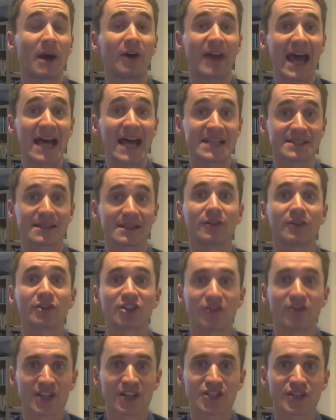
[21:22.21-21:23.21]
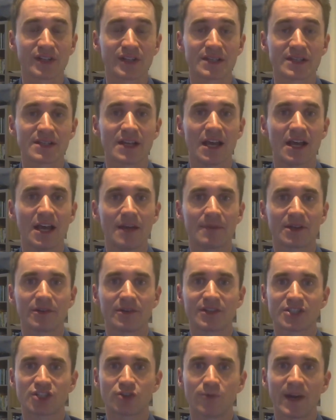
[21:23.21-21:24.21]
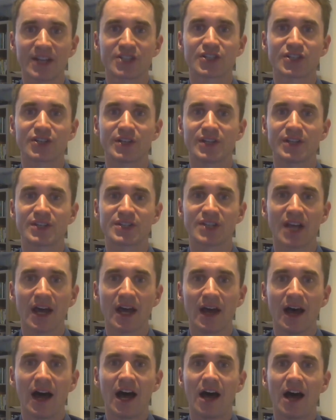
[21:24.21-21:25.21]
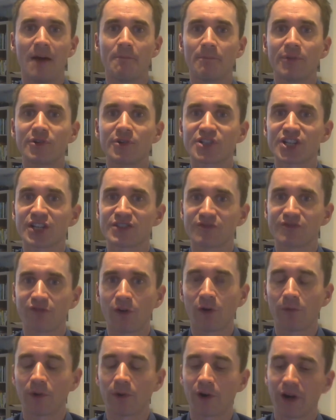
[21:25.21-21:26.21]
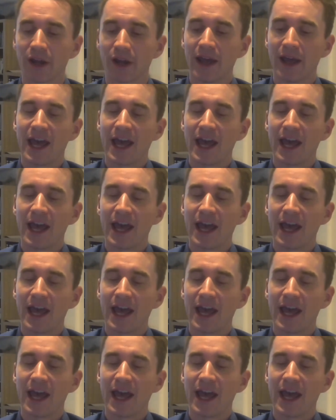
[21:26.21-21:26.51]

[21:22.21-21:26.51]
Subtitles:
asking good questions. Yeah. Because questions push us forward,